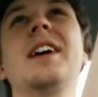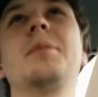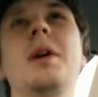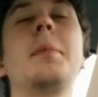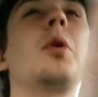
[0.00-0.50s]

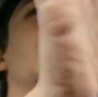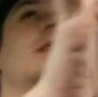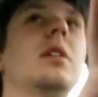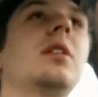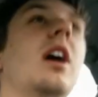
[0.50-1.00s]
Yeah, but I'm
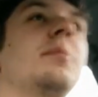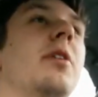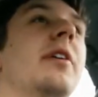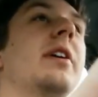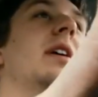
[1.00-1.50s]
going to the
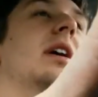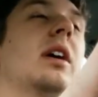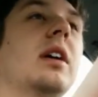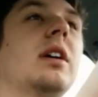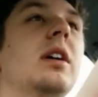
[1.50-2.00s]
library.
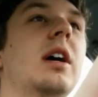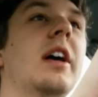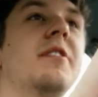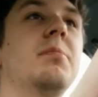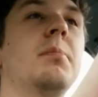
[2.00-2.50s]
I
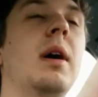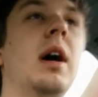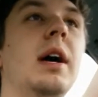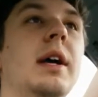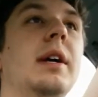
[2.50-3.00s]
have
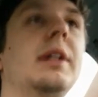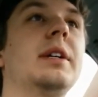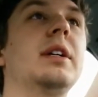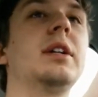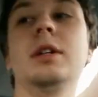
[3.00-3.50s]

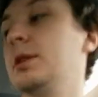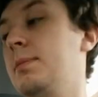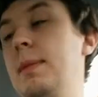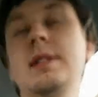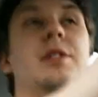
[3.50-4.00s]
my
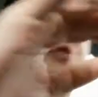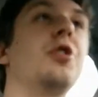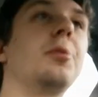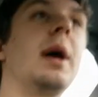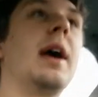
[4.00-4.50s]

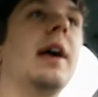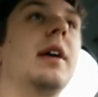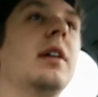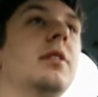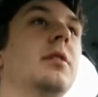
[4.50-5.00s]
messenger
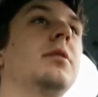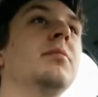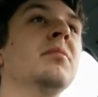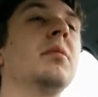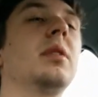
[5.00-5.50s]
bag
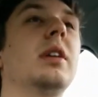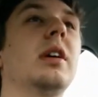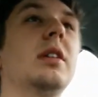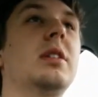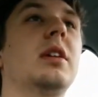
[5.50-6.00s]

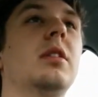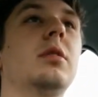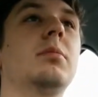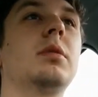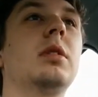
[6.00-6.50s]
because
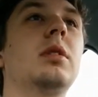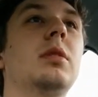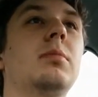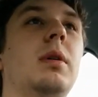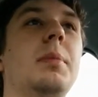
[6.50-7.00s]

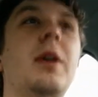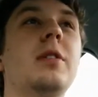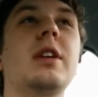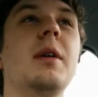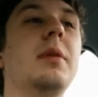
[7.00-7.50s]
my
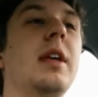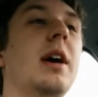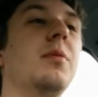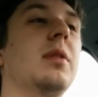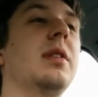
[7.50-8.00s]
parents got me
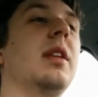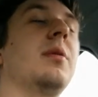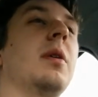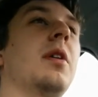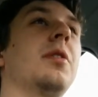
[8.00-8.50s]
that when
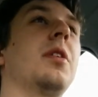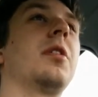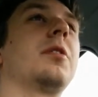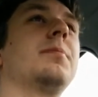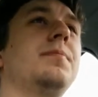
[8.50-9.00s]
they went on
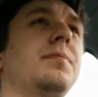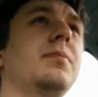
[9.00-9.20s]
their